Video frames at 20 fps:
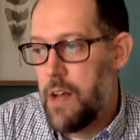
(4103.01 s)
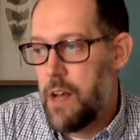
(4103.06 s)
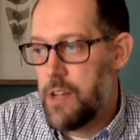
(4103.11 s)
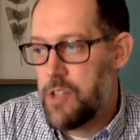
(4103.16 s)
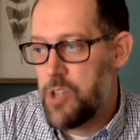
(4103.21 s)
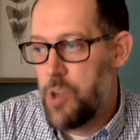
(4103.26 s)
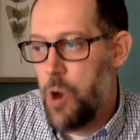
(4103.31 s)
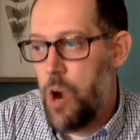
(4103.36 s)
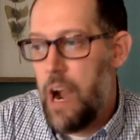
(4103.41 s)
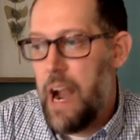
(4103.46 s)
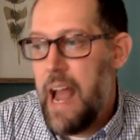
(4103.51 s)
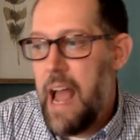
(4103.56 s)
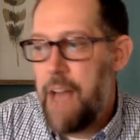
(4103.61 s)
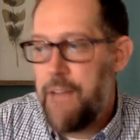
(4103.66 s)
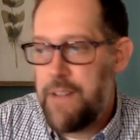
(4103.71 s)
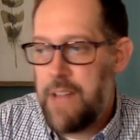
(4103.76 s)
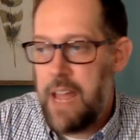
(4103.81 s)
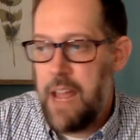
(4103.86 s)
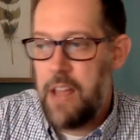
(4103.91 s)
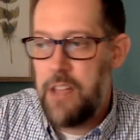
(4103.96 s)
So our
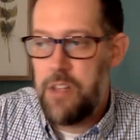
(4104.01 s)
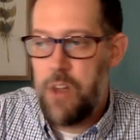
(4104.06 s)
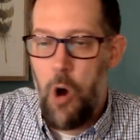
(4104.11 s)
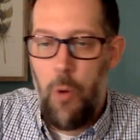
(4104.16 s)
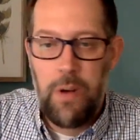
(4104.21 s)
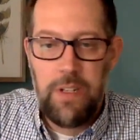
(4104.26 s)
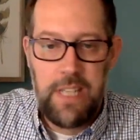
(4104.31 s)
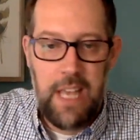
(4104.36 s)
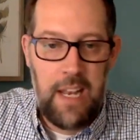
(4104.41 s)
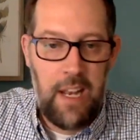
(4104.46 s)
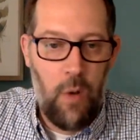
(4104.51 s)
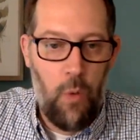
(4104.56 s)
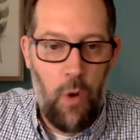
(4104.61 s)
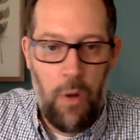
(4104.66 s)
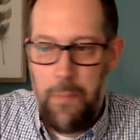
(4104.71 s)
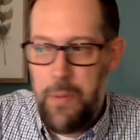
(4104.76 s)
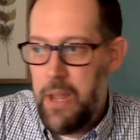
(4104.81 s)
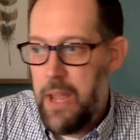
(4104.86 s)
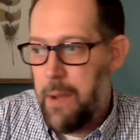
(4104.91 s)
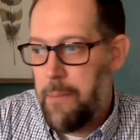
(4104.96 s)
half days always end at
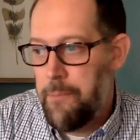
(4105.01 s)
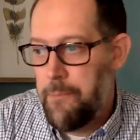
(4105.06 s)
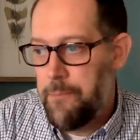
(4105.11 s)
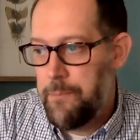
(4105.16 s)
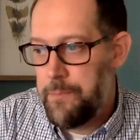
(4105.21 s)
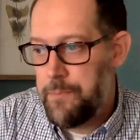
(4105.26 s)
1 p.m.